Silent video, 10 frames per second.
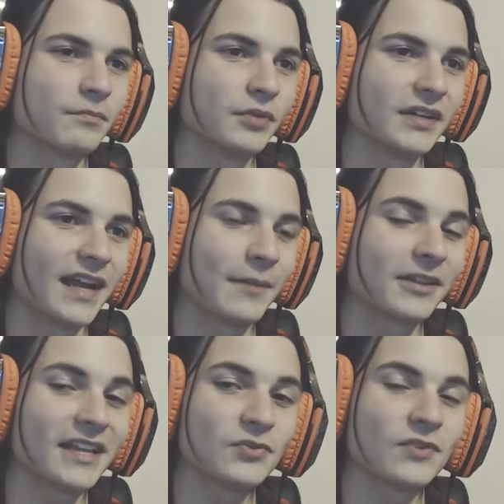But I'm
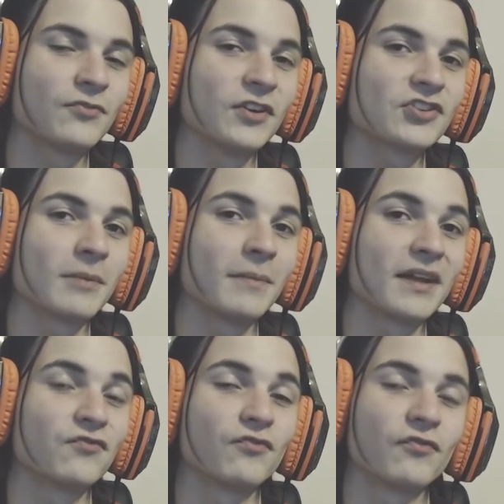glad to have finished up
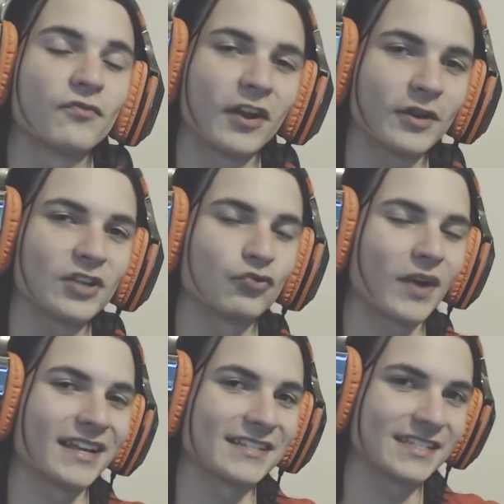my Fairy
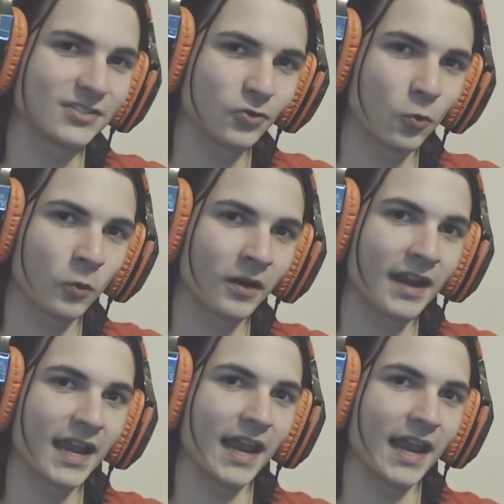Dragon Steel Core,